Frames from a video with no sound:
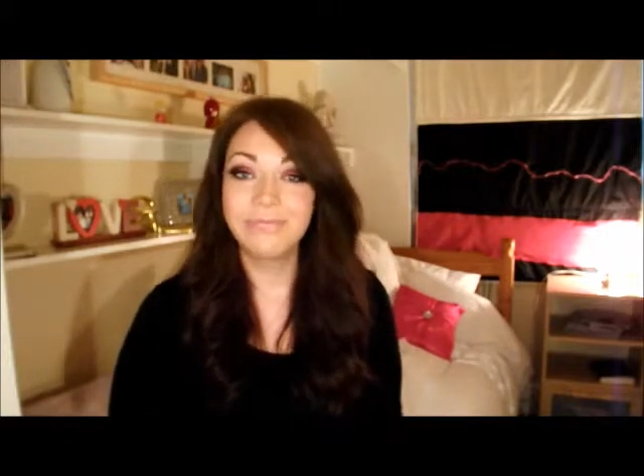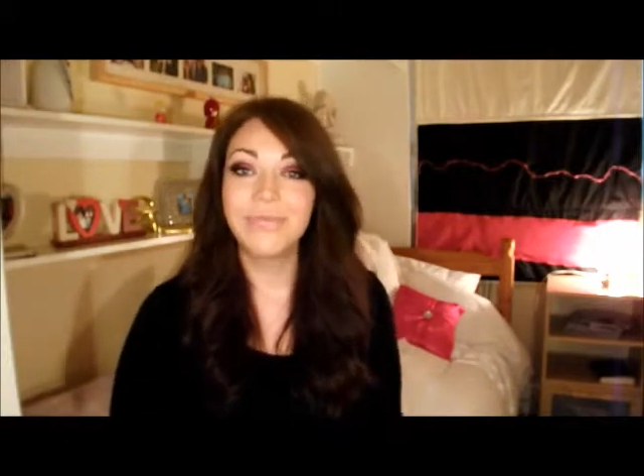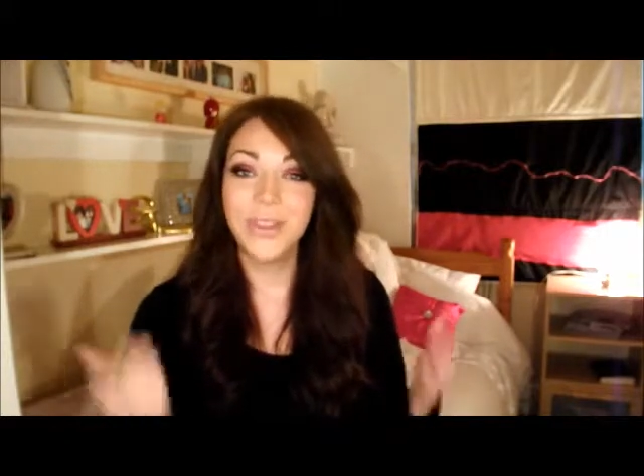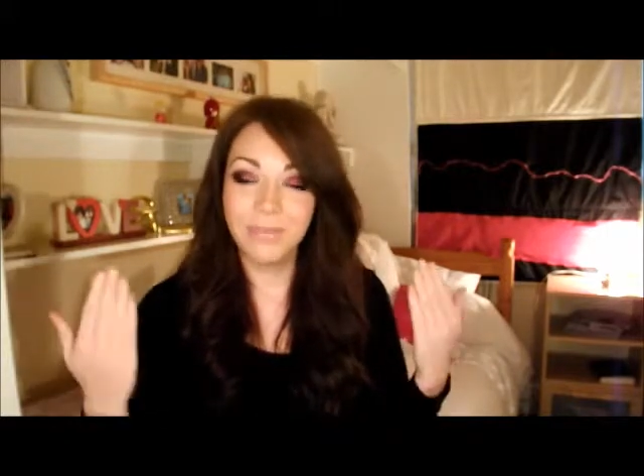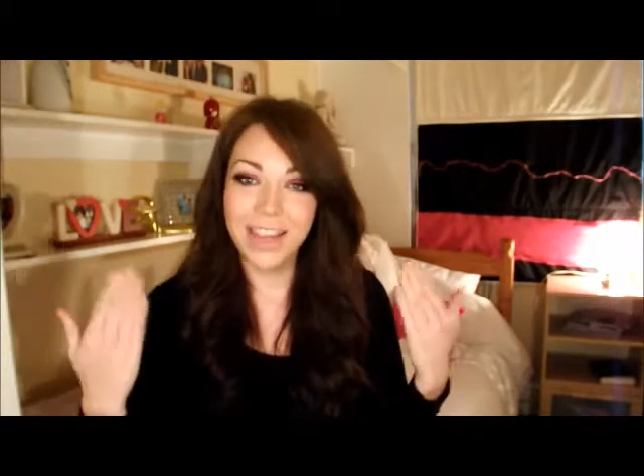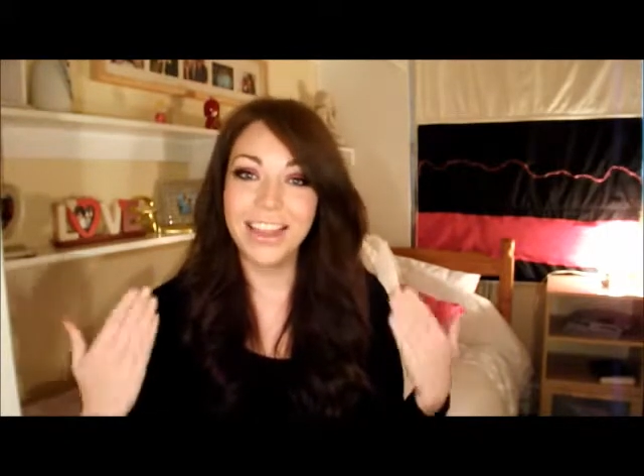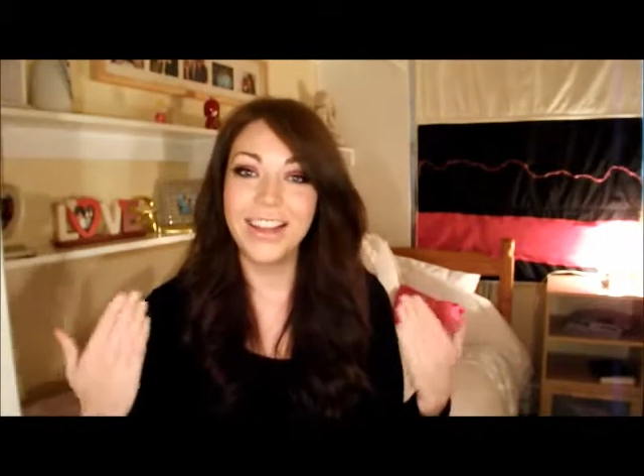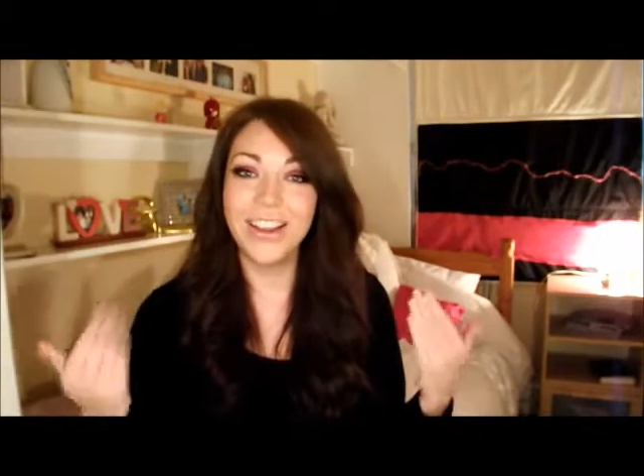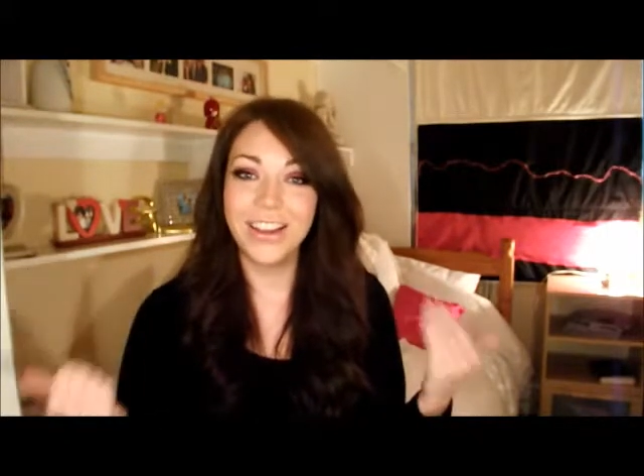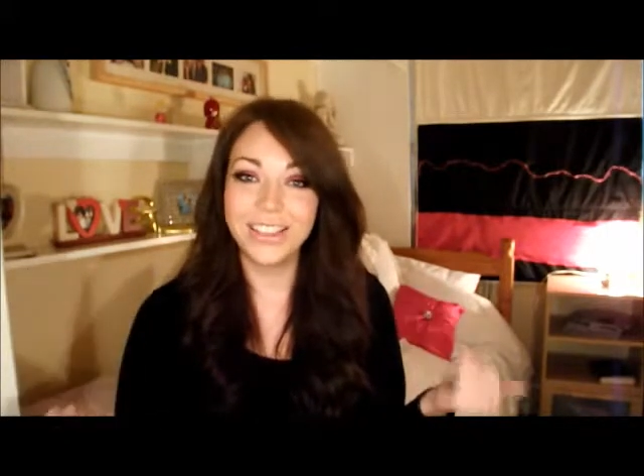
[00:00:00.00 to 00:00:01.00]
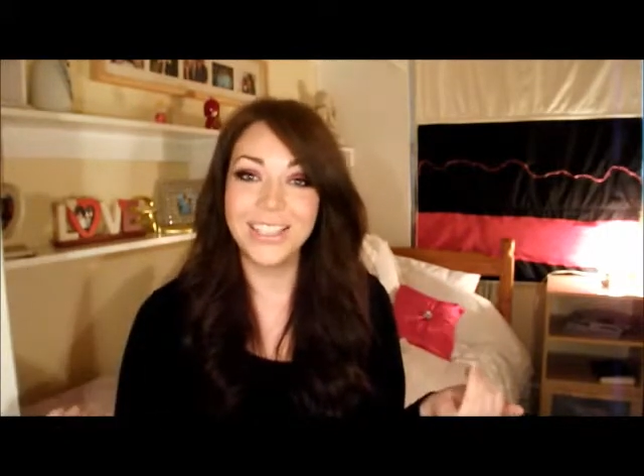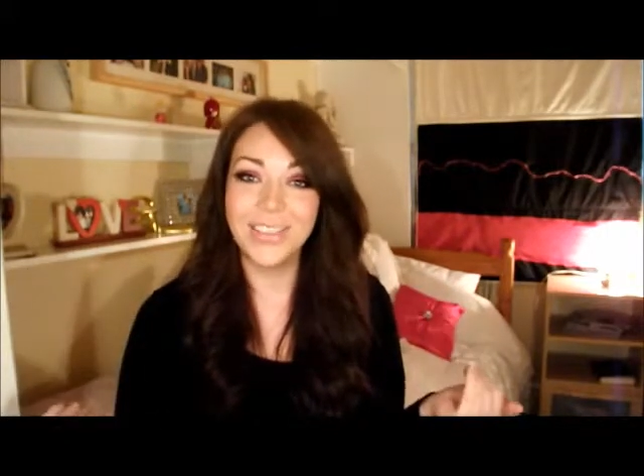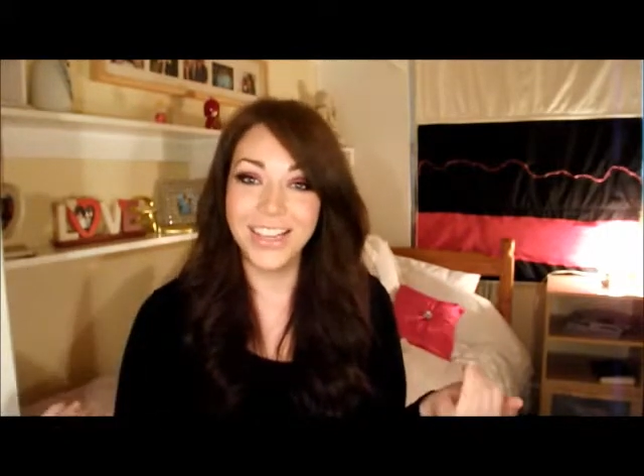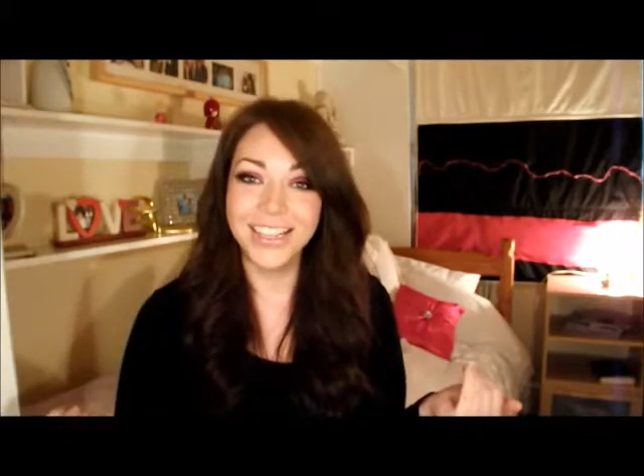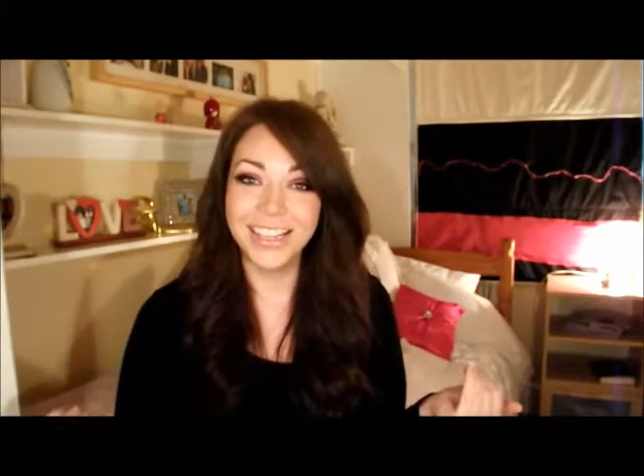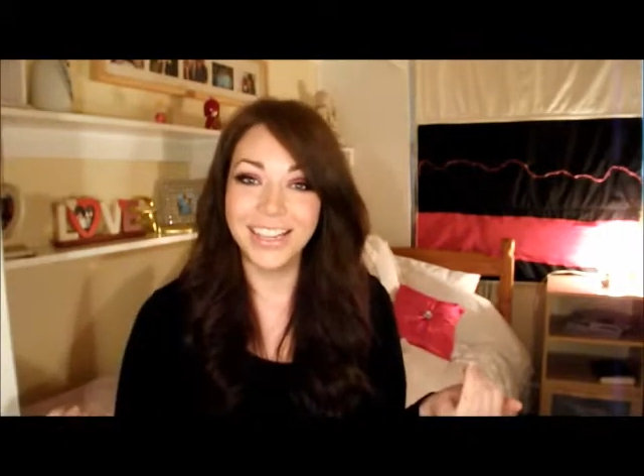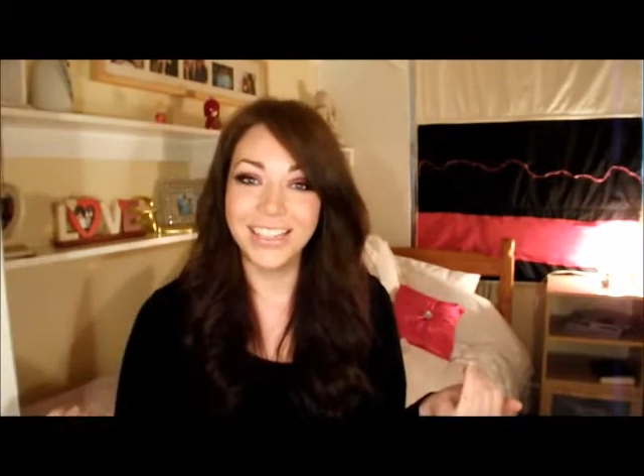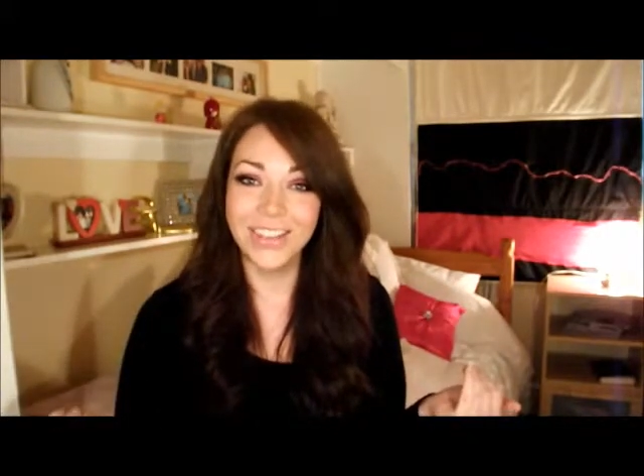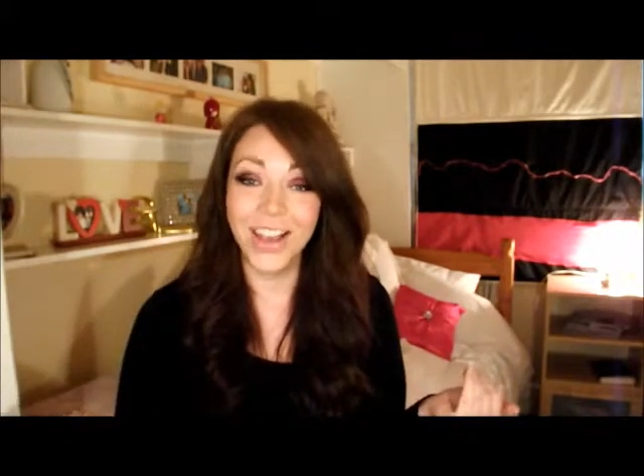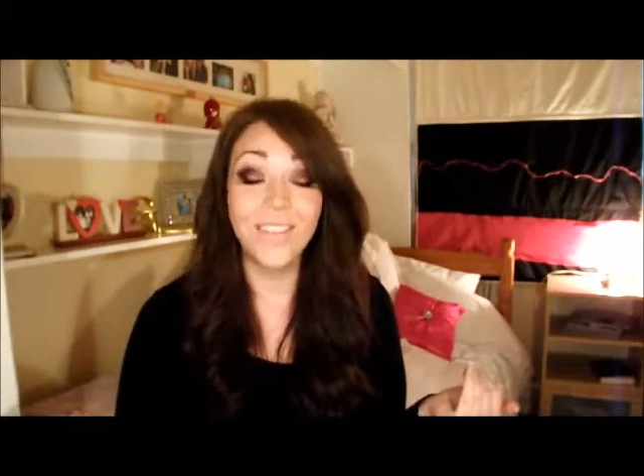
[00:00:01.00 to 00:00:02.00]
you may think I look similar to last
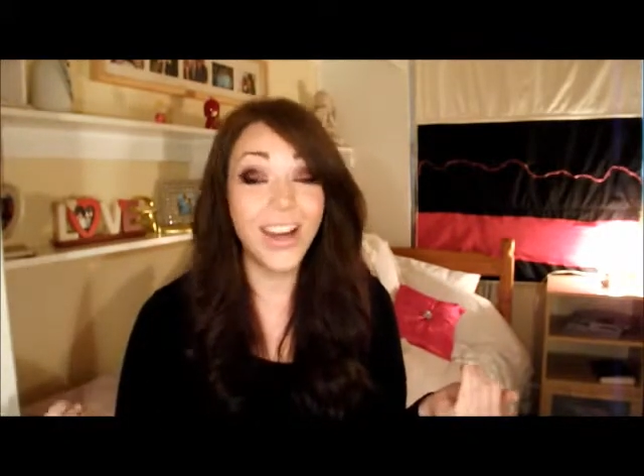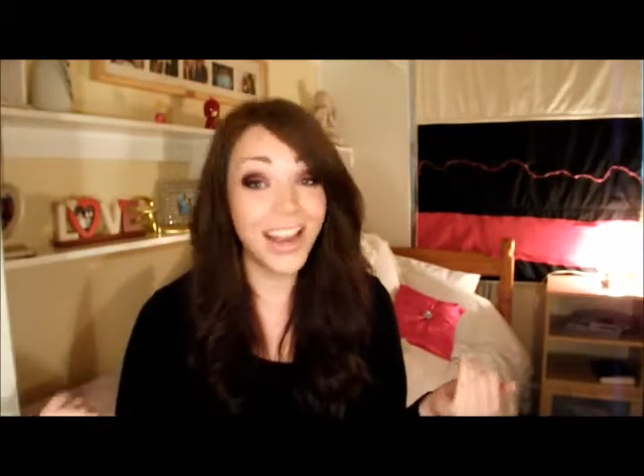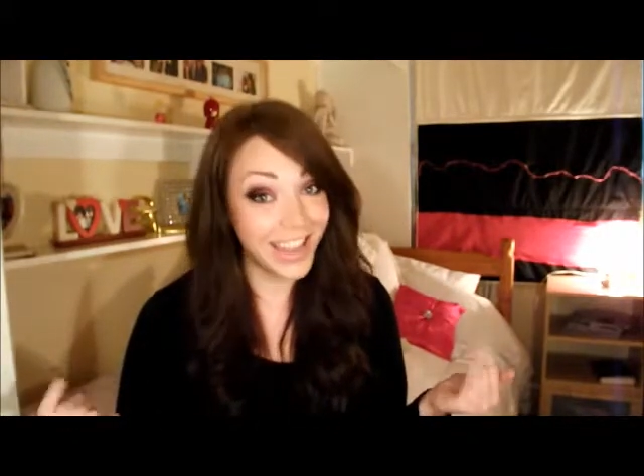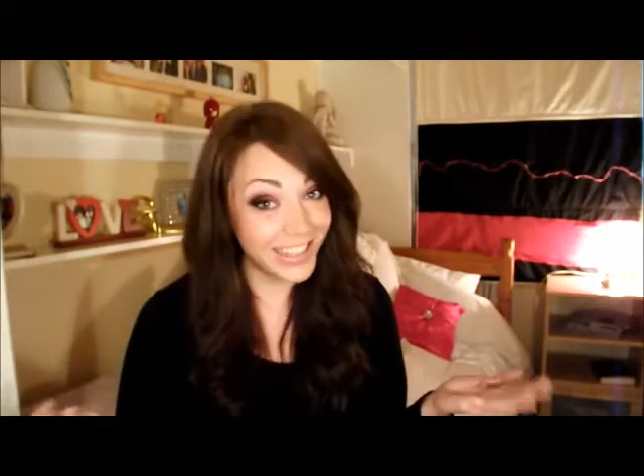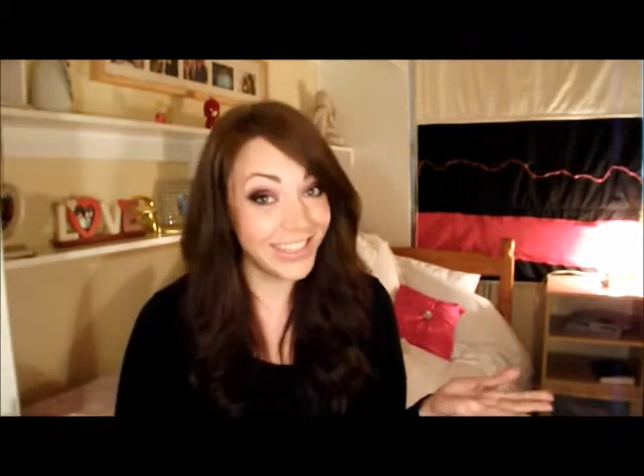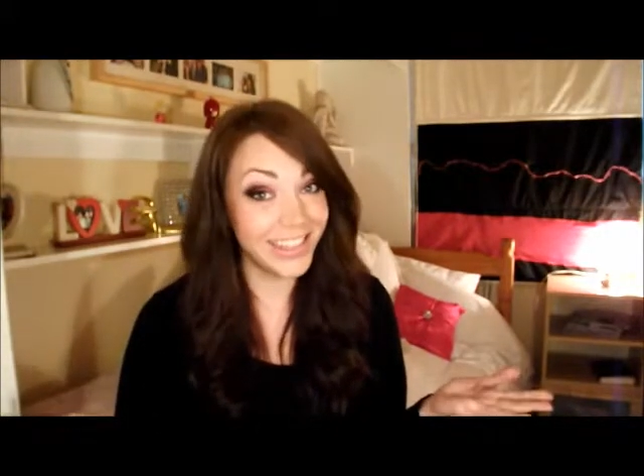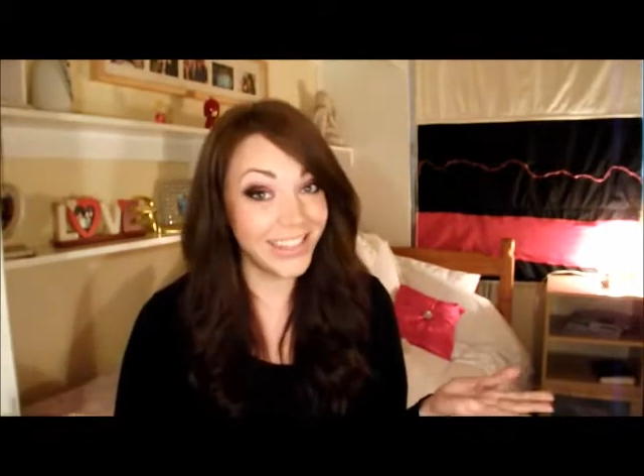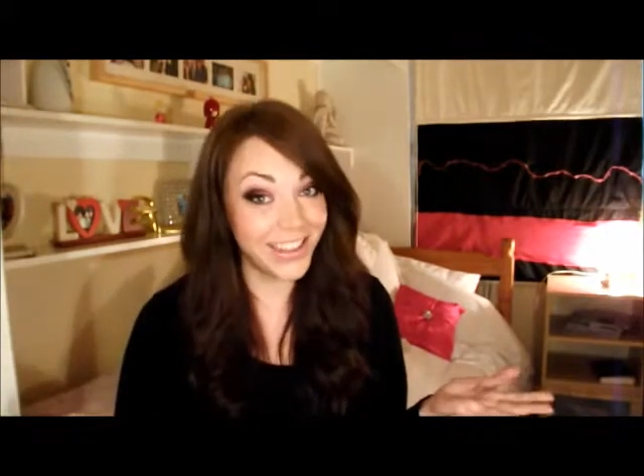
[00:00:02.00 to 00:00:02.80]
week. Well, I do.